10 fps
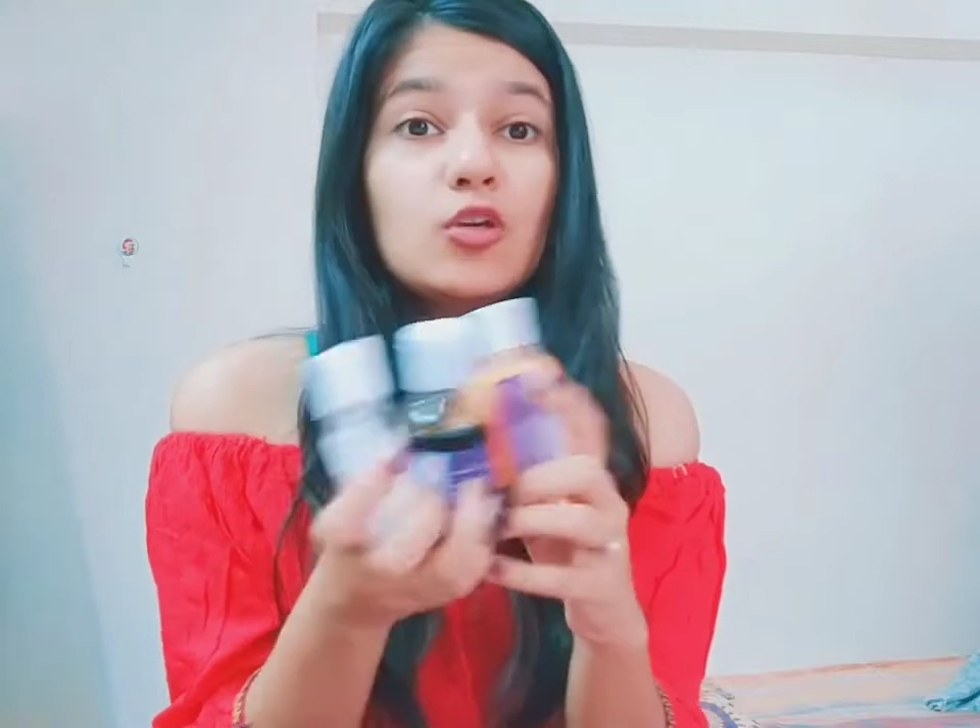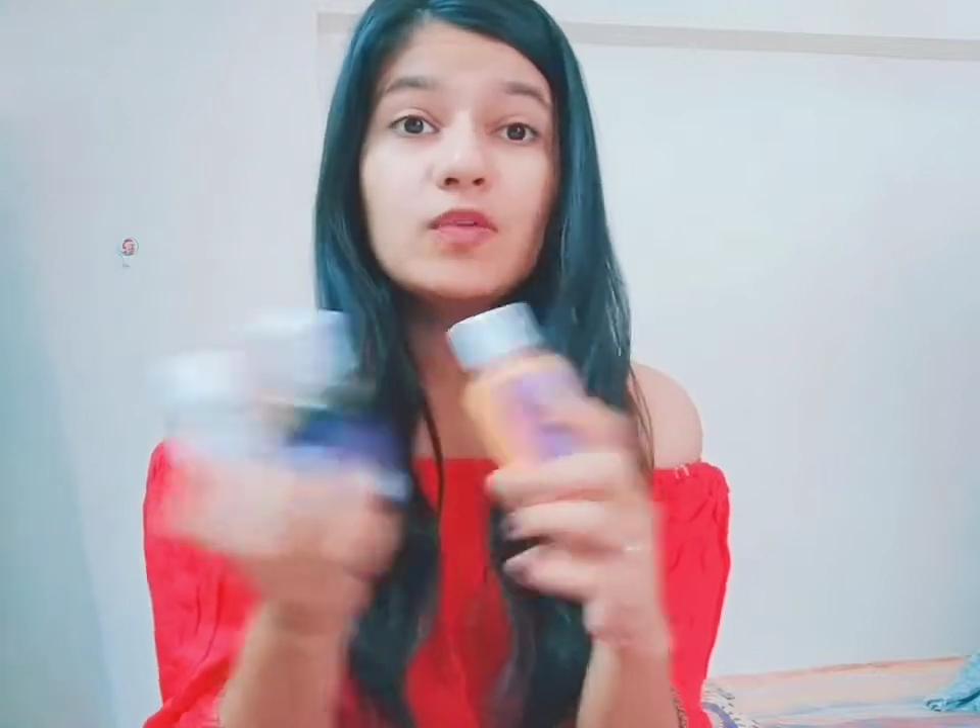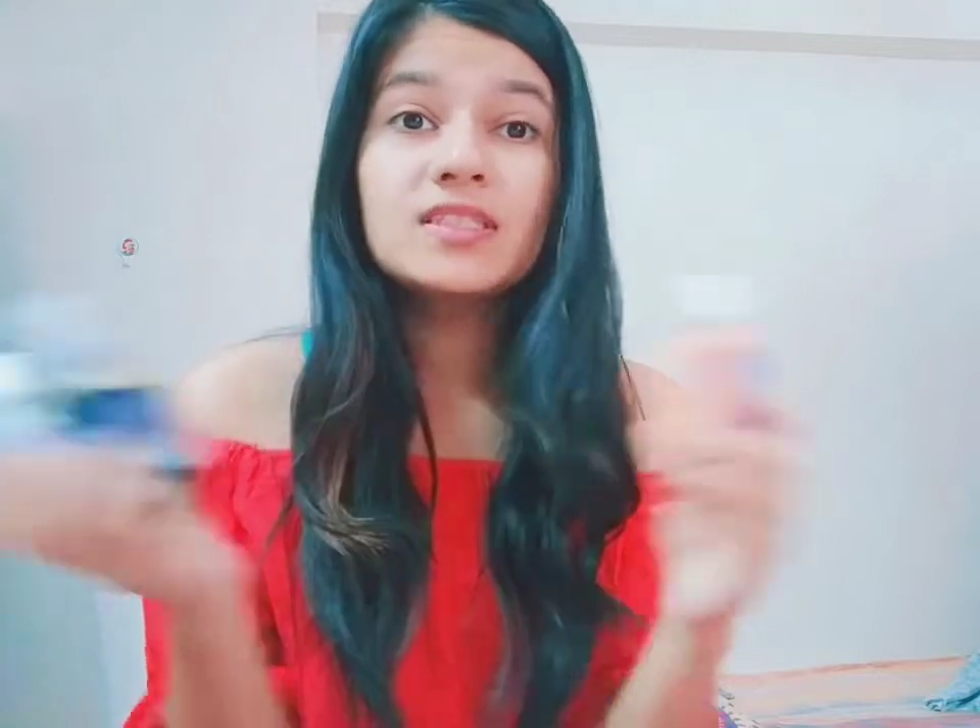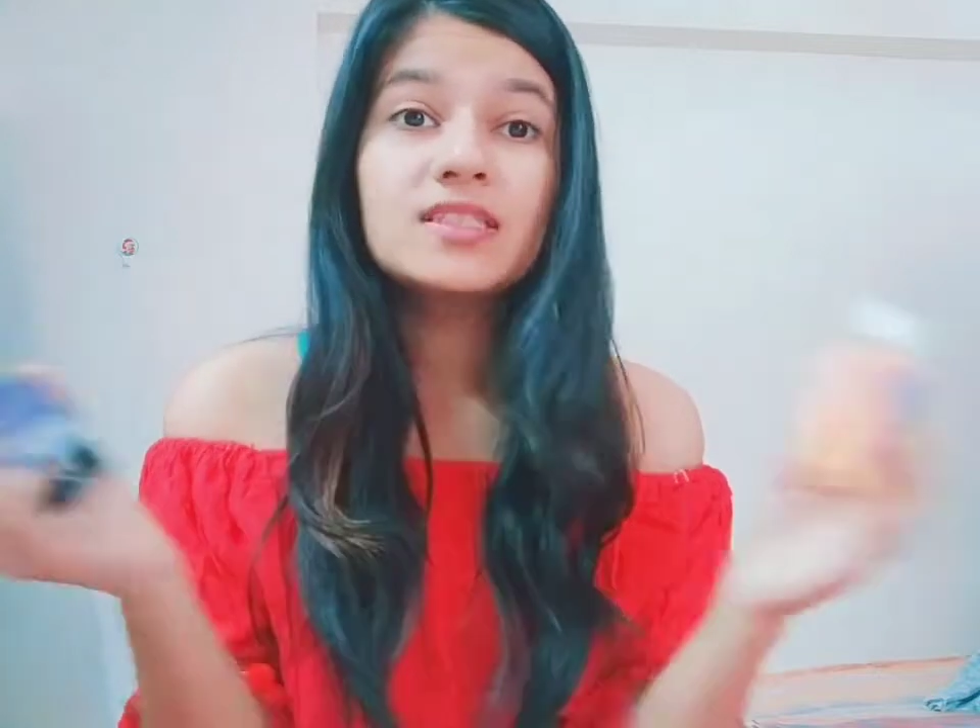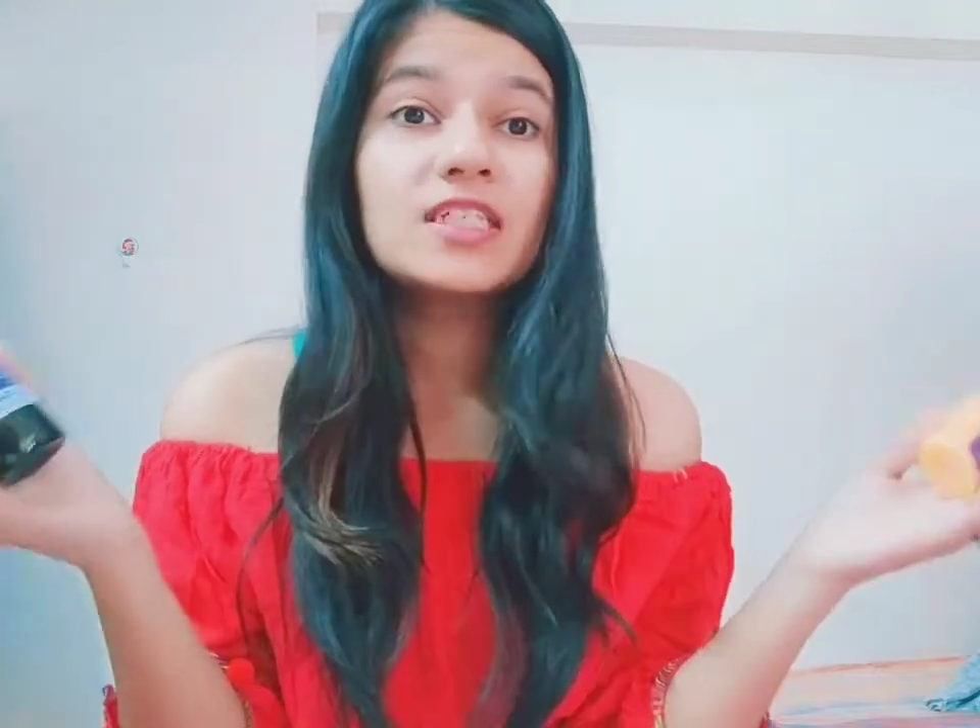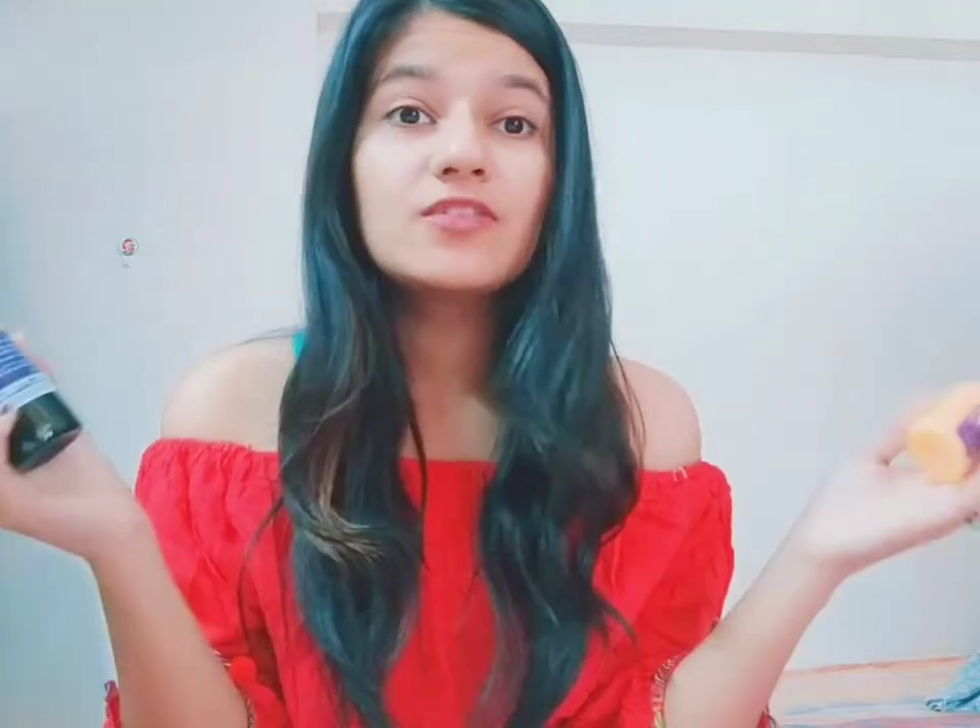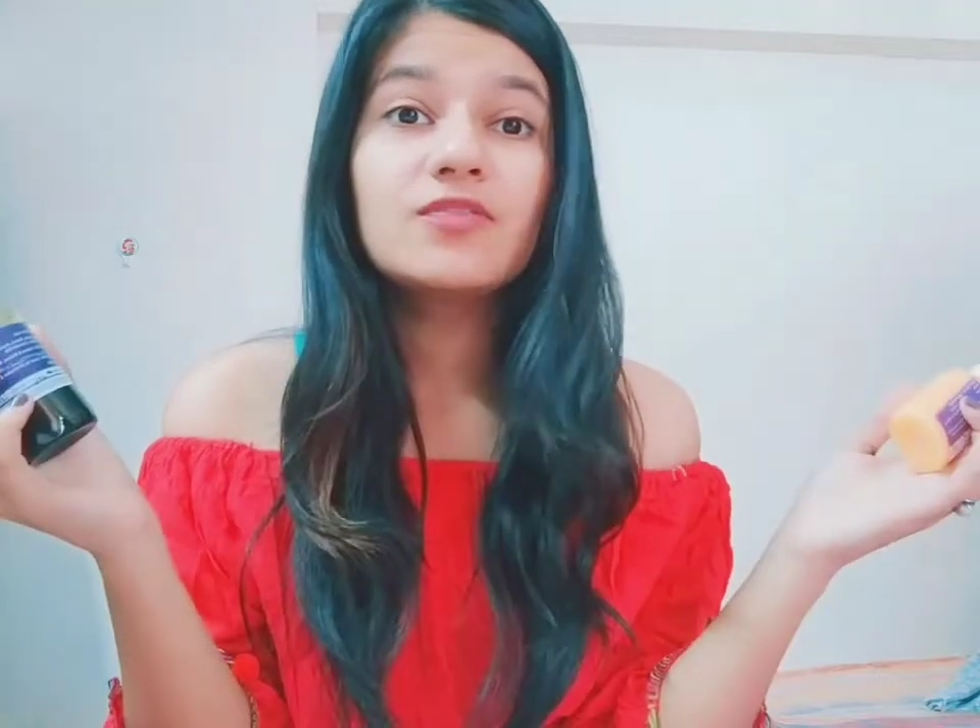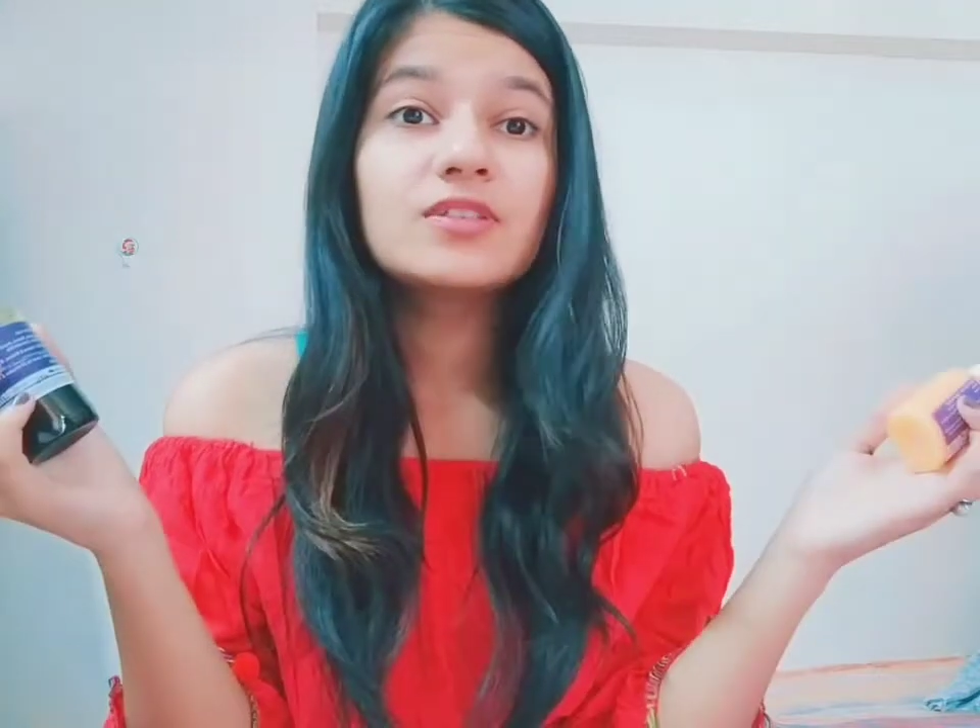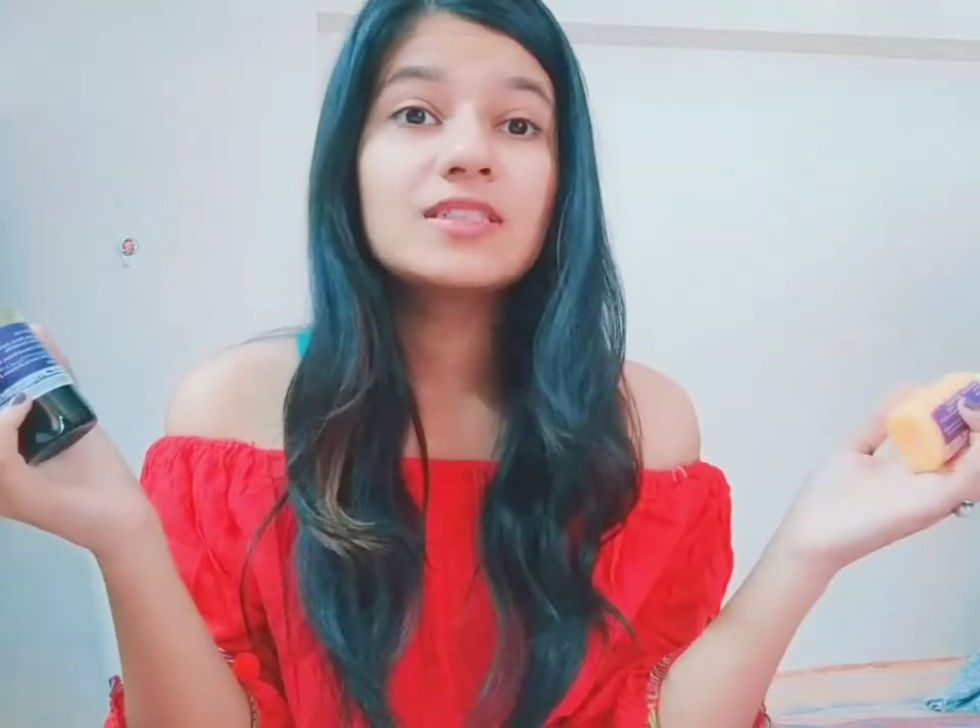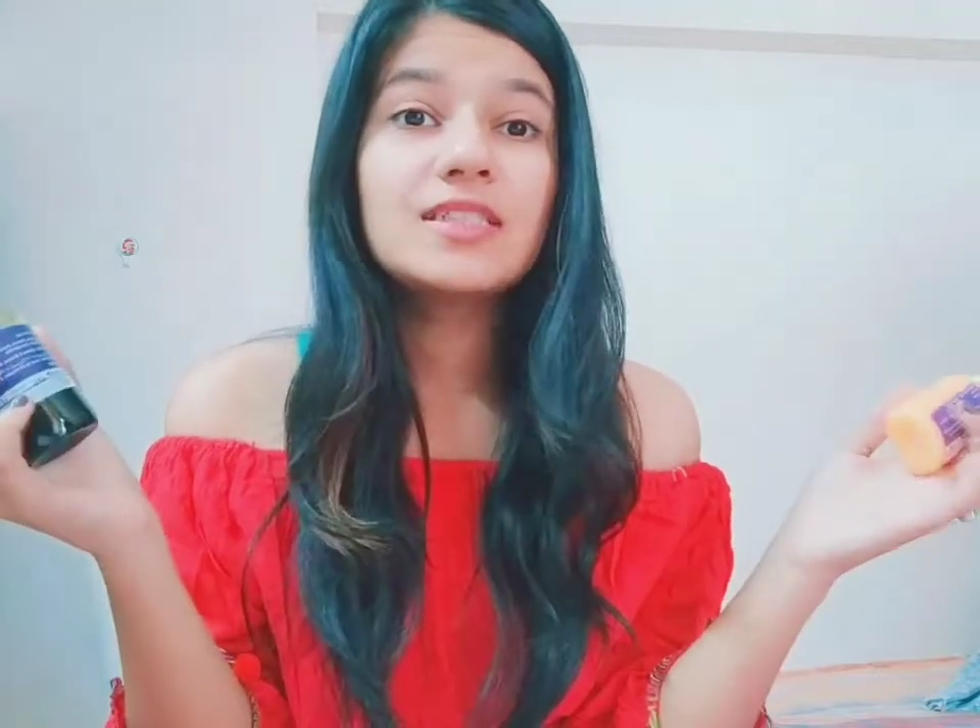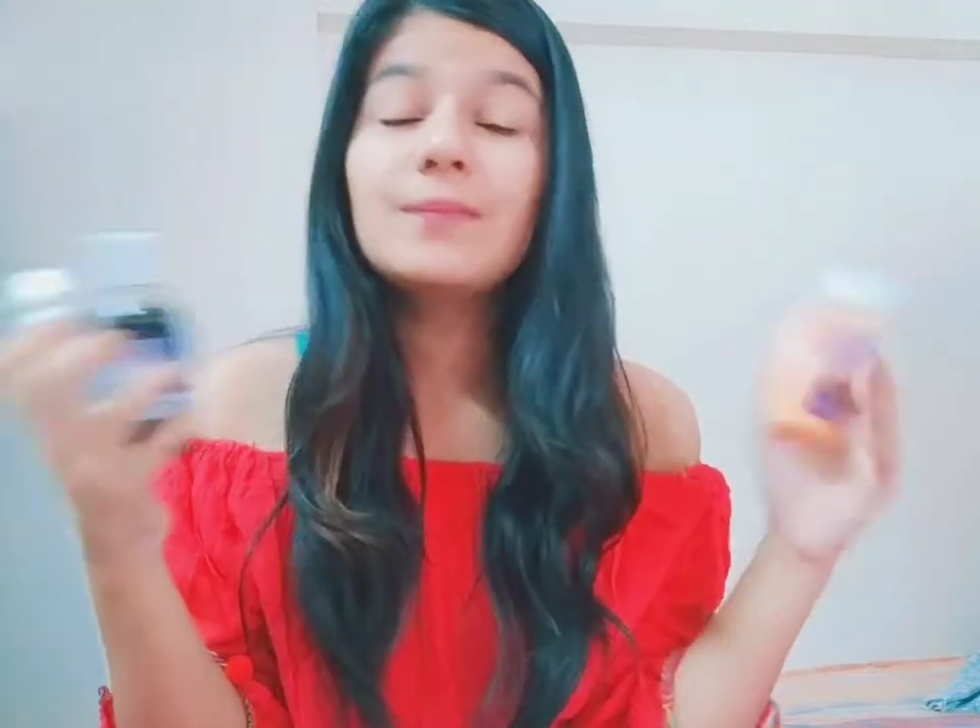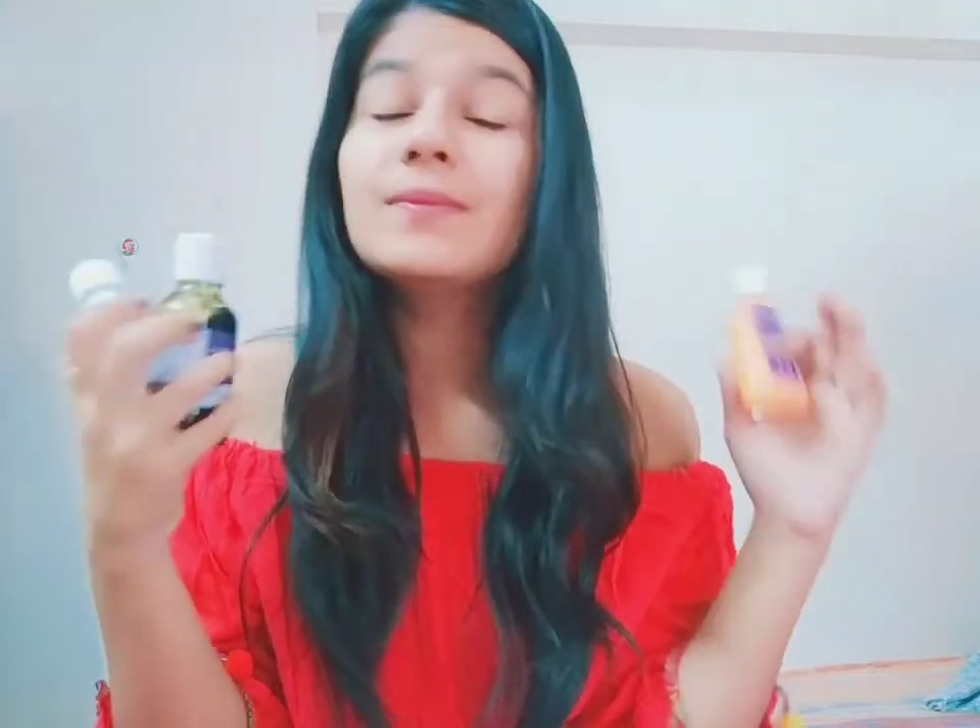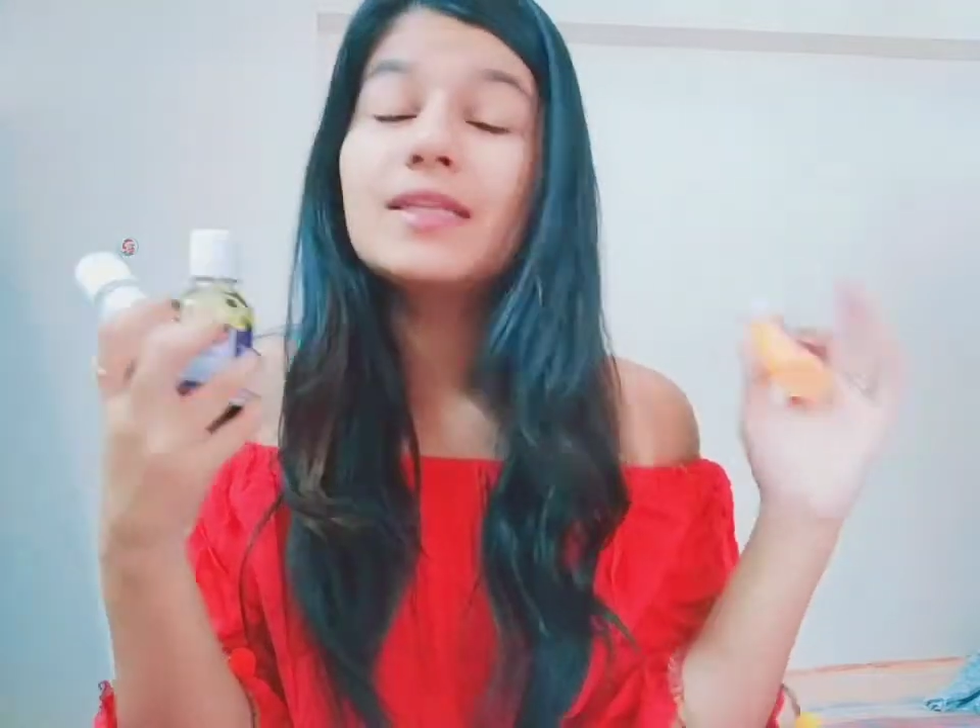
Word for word: wasting any further time,